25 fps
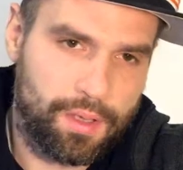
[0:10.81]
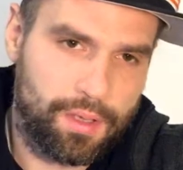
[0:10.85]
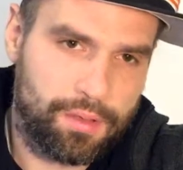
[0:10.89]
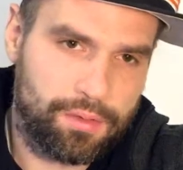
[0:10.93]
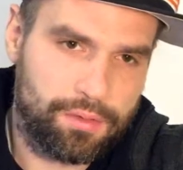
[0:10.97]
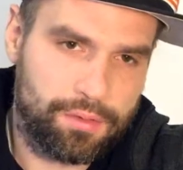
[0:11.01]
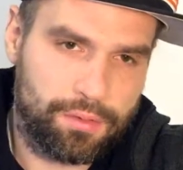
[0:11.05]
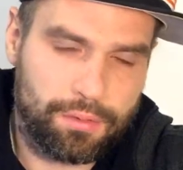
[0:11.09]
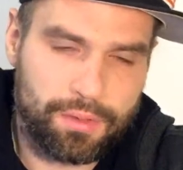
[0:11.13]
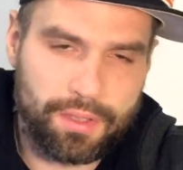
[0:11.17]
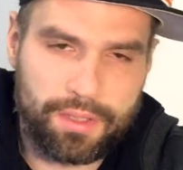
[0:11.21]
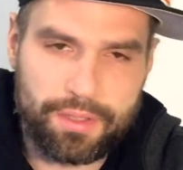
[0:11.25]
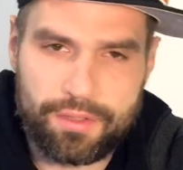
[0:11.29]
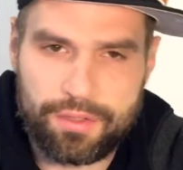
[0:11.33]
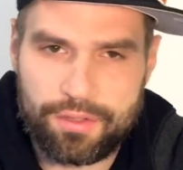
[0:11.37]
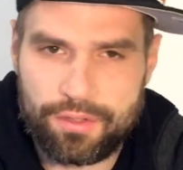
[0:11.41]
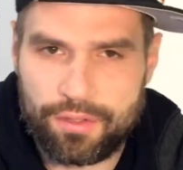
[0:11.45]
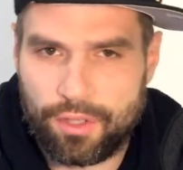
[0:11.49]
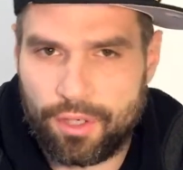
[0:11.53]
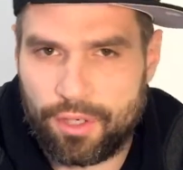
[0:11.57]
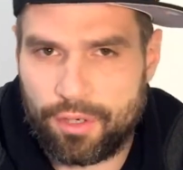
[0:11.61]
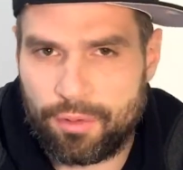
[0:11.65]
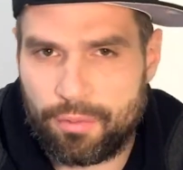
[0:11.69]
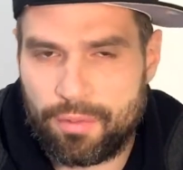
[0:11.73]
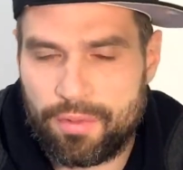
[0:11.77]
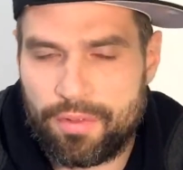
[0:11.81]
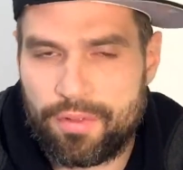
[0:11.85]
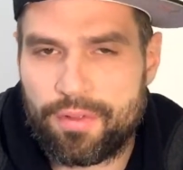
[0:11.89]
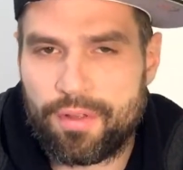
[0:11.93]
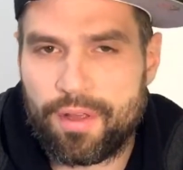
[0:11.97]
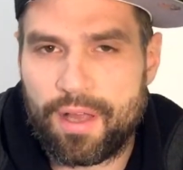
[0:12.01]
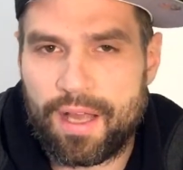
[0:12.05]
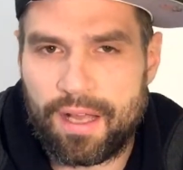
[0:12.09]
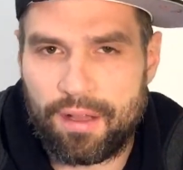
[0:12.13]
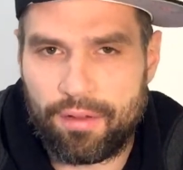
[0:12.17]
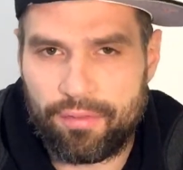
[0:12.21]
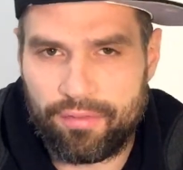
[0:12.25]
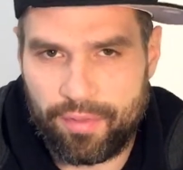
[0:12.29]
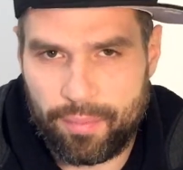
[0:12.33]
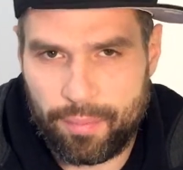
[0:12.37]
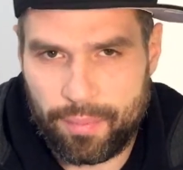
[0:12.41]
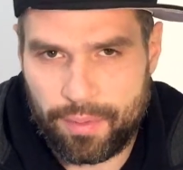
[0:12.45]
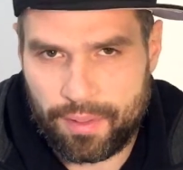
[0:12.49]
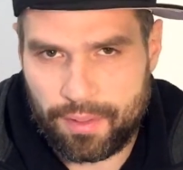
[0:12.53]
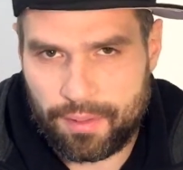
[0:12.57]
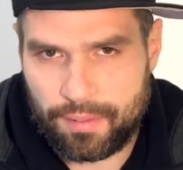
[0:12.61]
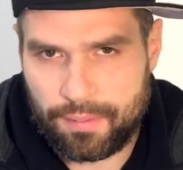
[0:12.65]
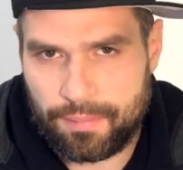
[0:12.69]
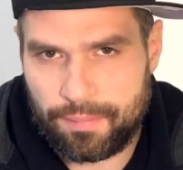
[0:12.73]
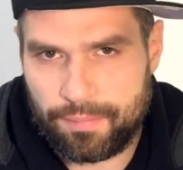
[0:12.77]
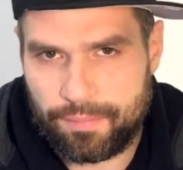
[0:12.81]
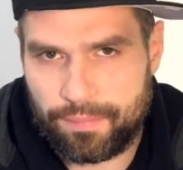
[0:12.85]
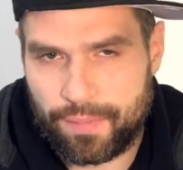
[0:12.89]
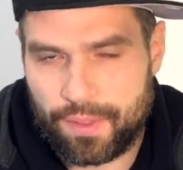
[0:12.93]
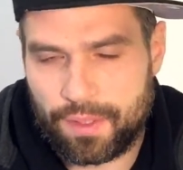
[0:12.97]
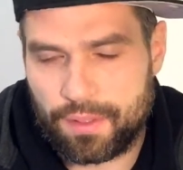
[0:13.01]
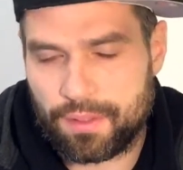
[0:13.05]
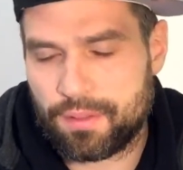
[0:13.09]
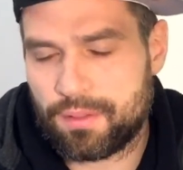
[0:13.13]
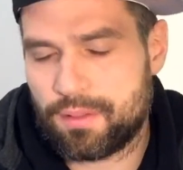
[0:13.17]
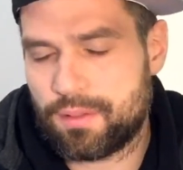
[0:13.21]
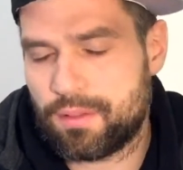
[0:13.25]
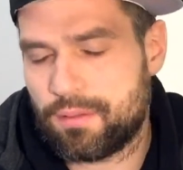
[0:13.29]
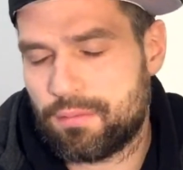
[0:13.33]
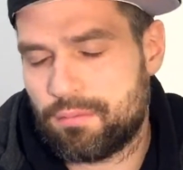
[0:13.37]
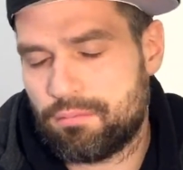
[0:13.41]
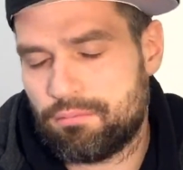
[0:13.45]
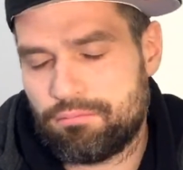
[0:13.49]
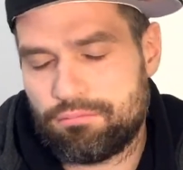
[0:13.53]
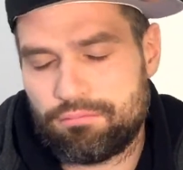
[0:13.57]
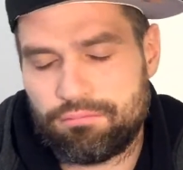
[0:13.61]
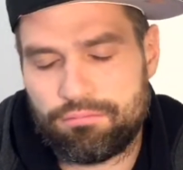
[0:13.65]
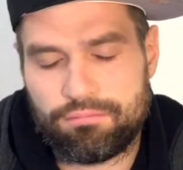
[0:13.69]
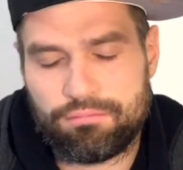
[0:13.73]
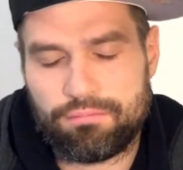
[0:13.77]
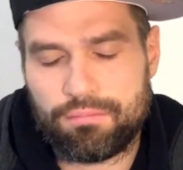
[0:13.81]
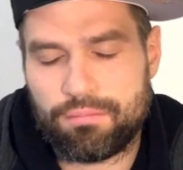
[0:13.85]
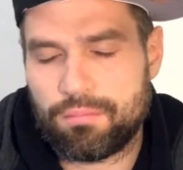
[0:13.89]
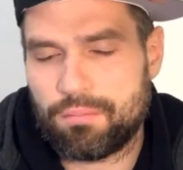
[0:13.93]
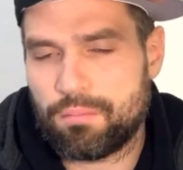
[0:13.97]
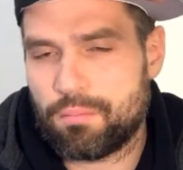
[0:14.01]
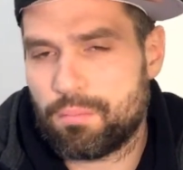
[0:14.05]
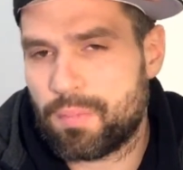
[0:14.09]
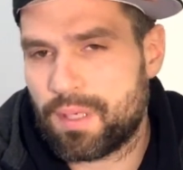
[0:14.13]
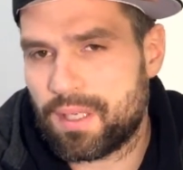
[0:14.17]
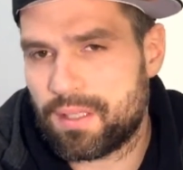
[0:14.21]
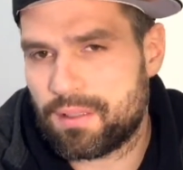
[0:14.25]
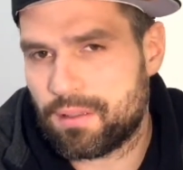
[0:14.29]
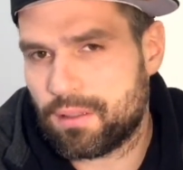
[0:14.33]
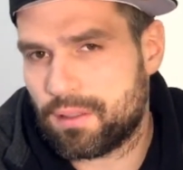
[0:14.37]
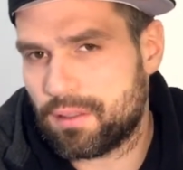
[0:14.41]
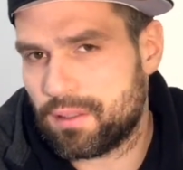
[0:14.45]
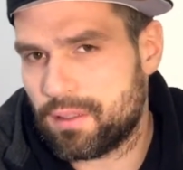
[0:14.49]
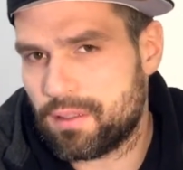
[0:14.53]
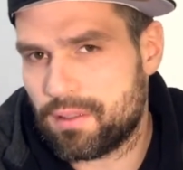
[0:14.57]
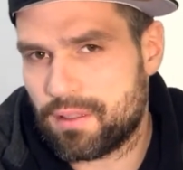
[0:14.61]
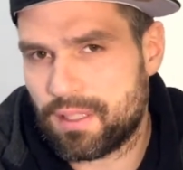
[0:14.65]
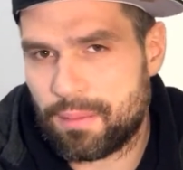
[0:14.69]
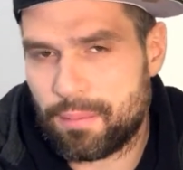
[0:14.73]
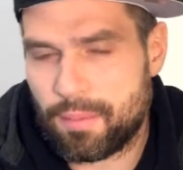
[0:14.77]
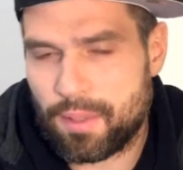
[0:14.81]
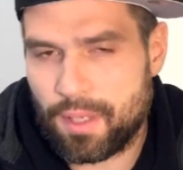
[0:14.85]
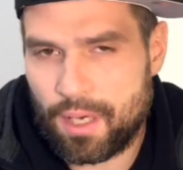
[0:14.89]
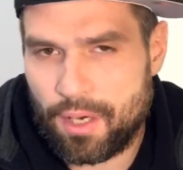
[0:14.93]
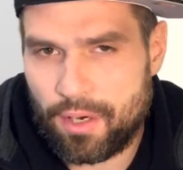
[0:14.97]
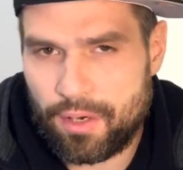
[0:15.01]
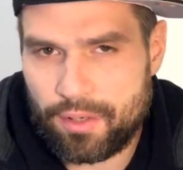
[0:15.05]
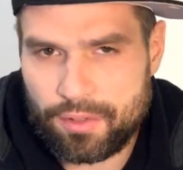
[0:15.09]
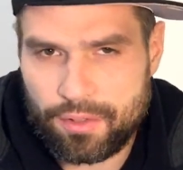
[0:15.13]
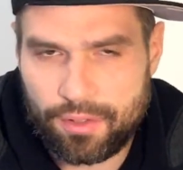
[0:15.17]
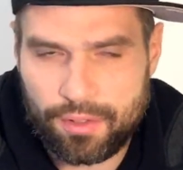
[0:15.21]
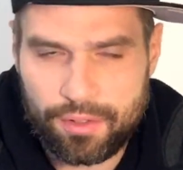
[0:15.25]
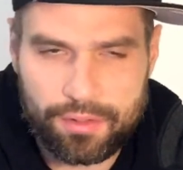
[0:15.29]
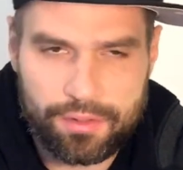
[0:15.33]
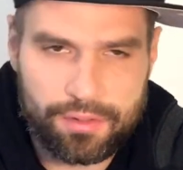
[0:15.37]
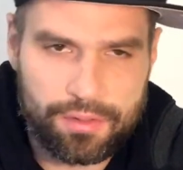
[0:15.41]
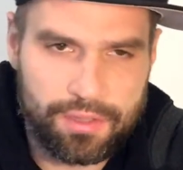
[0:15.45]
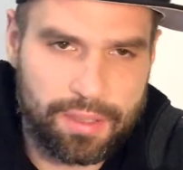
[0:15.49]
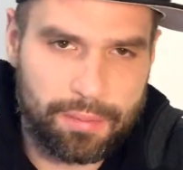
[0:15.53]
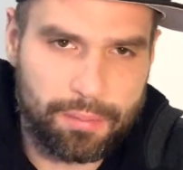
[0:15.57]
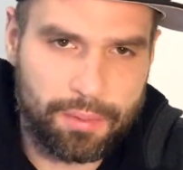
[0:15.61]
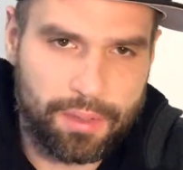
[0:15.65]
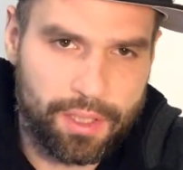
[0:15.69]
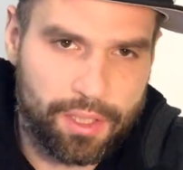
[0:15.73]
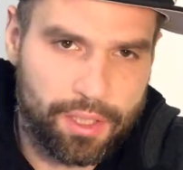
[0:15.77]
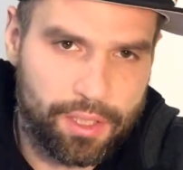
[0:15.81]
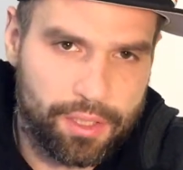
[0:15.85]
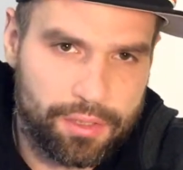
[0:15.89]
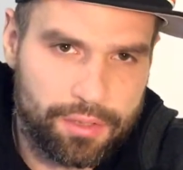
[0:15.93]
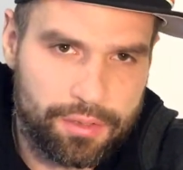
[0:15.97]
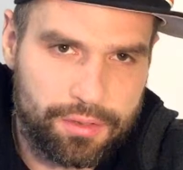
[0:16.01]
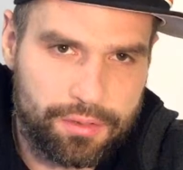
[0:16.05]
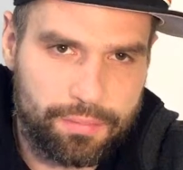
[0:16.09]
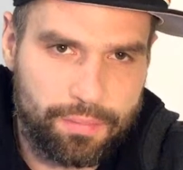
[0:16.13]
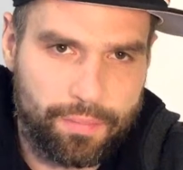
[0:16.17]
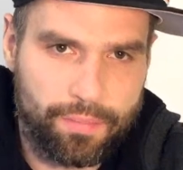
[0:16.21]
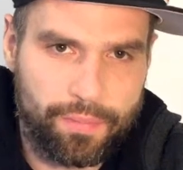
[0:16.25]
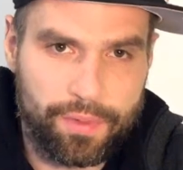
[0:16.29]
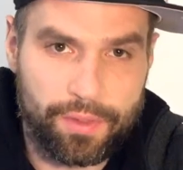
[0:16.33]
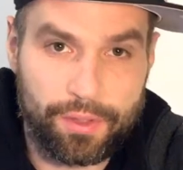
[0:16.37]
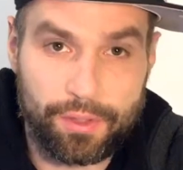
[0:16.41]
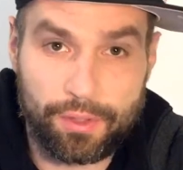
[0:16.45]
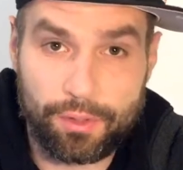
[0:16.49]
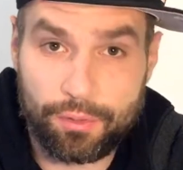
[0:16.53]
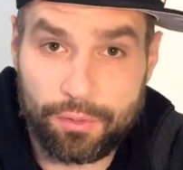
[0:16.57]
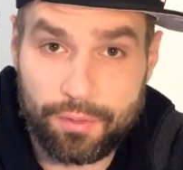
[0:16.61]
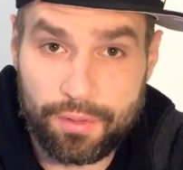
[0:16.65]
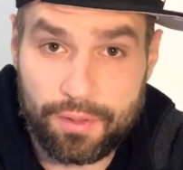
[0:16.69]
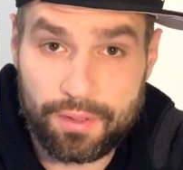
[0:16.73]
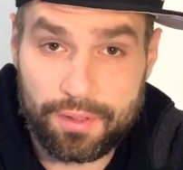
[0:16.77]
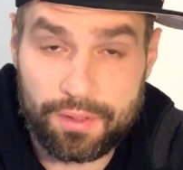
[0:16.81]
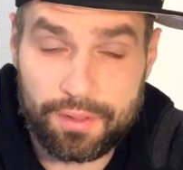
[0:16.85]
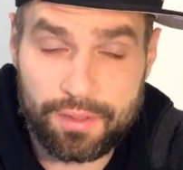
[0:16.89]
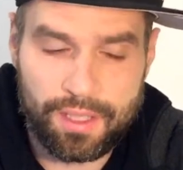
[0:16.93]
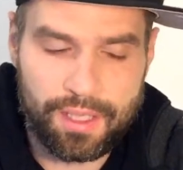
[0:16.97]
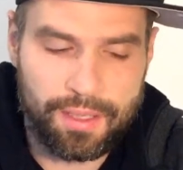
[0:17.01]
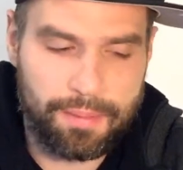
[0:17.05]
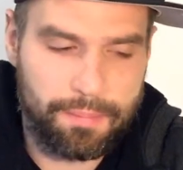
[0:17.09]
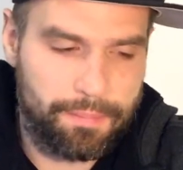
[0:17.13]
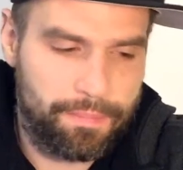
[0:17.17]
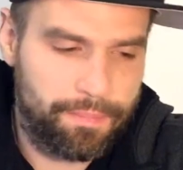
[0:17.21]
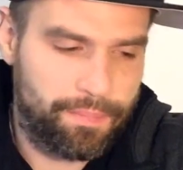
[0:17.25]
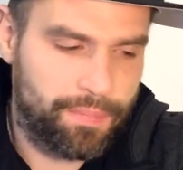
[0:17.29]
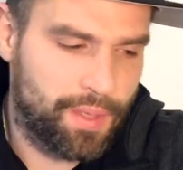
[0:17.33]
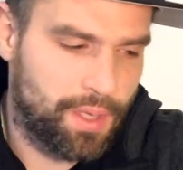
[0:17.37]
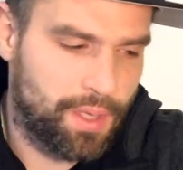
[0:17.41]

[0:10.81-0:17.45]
So let's start with the alphabet. It's basically same characters, same letters. They look the same.